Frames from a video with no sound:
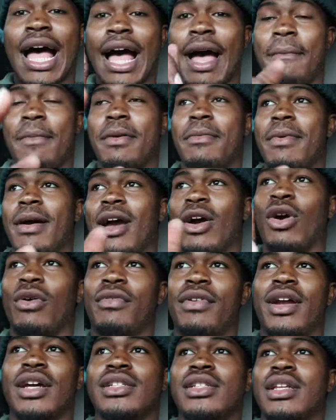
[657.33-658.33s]
I'll be back.
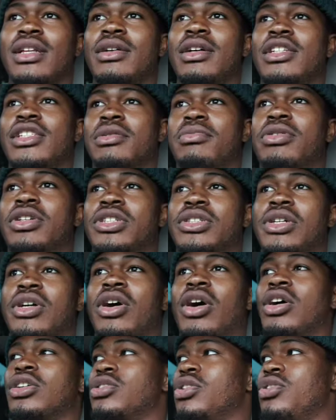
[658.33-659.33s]
Over there is a bunch of
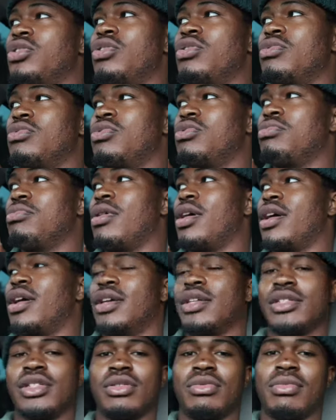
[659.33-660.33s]
cars, so you might
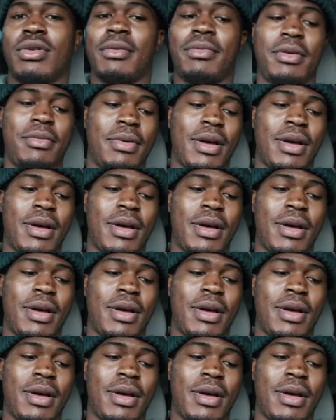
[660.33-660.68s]
hit something. I'll be